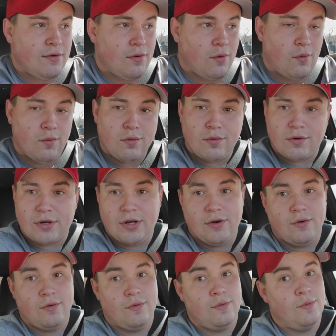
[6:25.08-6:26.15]
or
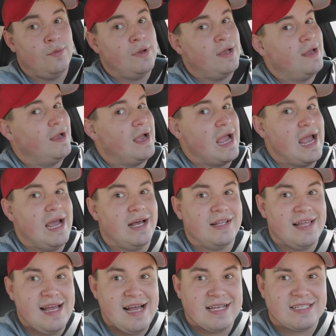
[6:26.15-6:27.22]
go
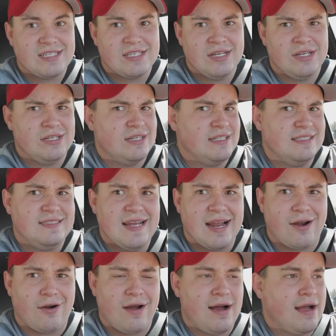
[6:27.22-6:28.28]
LS,
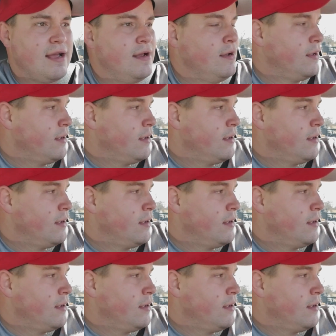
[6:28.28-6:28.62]
dare I,